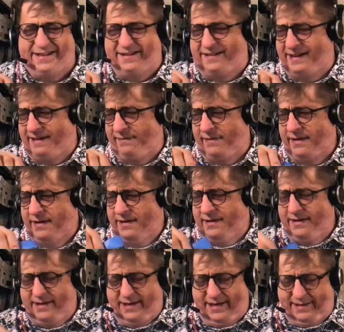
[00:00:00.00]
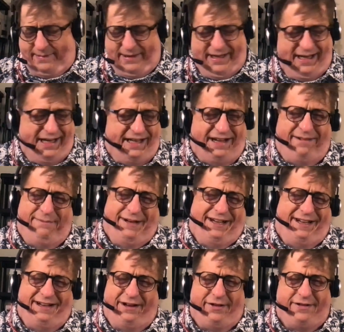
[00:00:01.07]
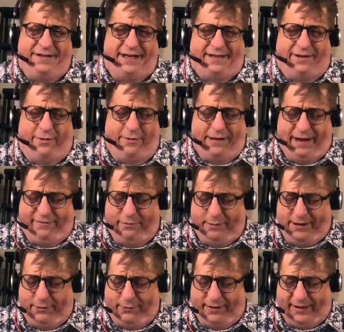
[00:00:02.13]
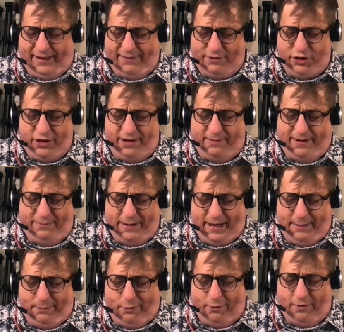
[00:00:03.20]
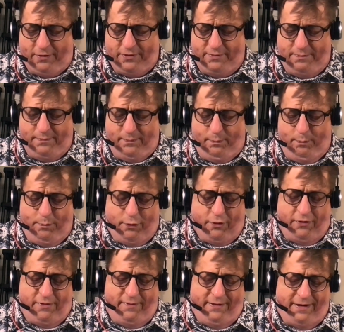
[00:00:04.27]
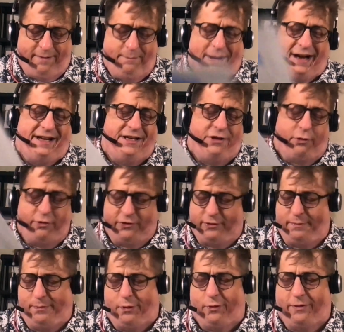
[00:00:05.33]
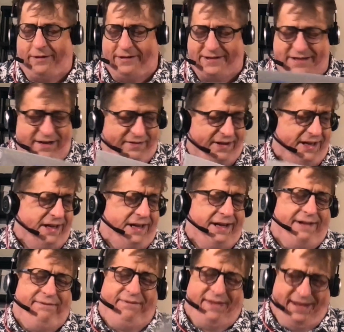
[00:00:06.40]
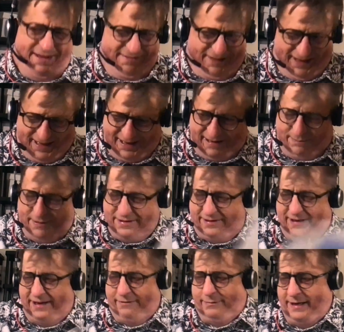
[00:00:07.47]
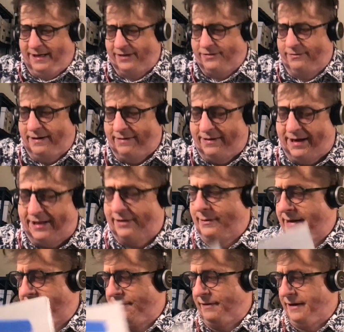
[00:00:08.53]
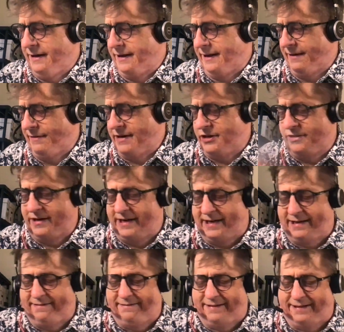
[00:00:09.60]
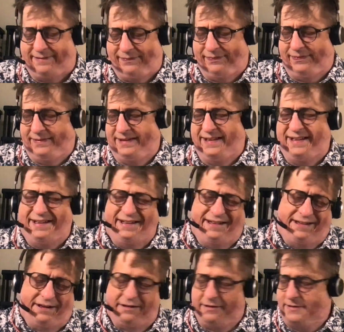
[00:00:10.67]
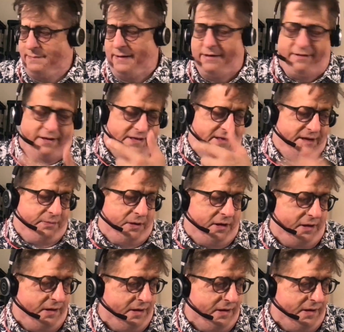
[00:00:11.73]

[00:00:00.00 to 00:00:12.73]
all right. But it also takes a whole lot for me to really give a shit about body torture porn and stuff. Again, it's a light week. It's around Halloween. I figured I'd give it a shot. And, no, it's better than Deadmall.